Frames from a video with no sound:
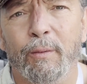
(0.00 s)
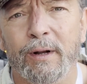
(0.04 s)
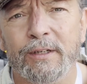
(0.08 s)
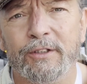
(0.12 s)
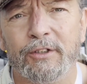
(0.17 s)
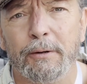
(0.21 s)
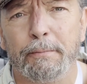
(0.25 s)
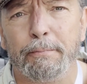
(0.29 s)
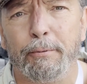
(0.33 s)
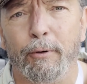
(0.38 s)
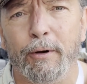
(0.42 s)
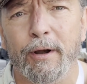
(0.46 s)

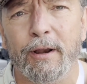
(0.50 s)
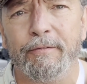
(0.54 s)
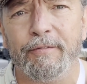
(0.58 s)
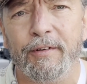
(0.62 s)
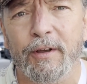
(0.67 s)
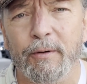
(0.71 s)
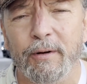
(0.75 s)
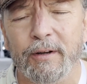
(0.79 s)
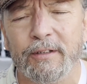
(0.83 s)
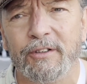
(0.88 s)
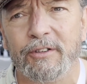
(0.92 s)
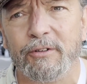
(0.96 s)
It's your point of
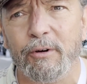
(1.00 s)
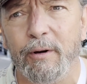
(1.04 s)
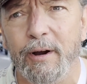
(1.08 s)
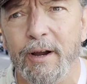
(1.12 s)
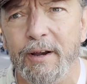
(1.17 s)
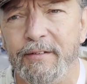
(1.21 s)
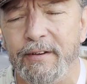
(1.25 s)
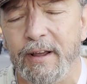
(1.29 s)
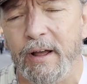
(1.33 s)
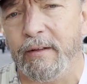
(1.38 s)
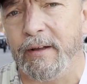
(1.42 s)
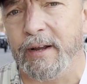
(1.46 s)
view in
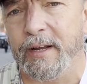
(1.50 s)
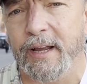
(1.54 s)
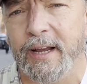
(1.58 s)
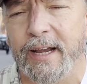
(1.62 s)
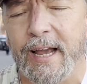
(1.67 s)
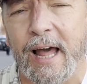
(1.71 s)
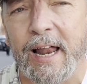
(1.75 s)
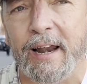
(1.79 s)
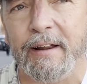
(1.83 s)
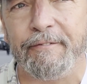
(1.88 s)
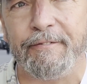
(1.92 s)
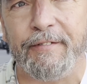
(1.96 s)
storytelling. You
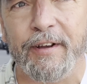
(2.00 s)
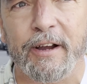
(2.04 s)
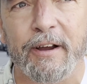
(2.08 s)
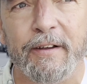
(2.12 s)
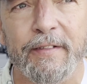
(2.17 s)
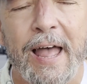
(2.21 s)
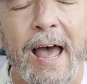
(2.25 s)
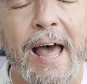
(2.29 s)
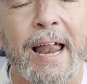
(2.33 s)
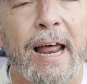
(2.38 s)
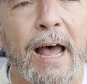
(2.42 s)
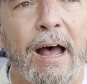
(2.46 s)
got to figure
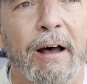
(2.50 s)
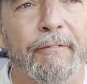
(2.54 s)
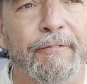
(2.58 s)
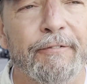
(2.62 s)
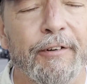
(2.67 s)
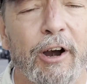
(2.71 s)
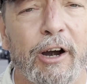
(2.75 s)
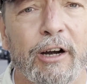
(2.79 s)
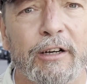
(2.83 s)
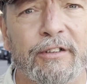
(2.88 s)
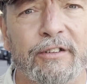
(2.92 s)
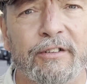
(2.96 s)
that out
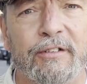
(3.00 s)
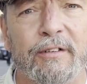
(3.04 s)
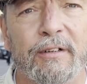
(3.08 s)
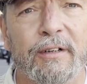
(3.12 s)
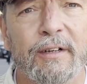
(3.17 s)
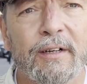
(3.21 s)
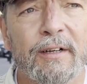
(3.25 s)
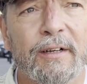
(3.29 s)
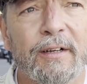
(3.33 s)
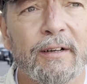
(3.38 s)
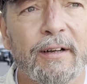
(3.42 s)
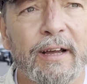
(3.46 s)
first.
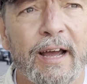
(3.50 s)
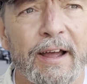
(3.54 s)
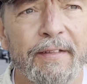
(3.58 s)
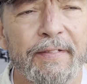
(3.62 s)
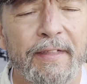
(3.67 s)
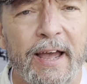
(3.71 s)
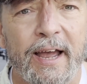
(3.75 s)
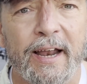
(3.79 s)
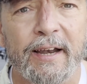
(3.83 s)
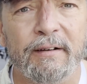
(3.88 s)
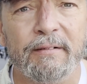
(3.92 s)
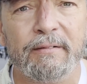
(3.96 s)

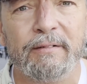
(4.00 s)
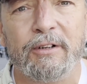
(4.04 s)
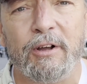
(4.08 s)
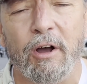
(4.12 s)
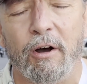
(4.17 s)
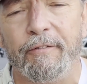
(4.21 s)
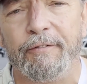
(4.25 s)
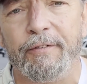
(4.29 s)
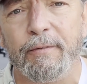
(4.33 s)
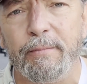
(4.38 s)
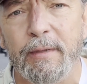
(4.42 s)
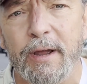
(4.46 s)
Sure, I
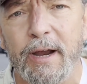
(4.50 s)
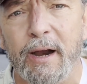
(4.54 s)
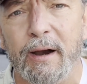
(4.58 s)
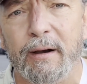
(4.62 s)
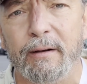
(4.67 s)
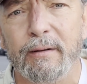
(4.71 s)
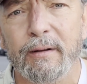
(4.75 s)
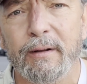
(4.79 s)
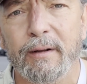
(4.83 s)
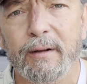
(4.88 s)
go from there.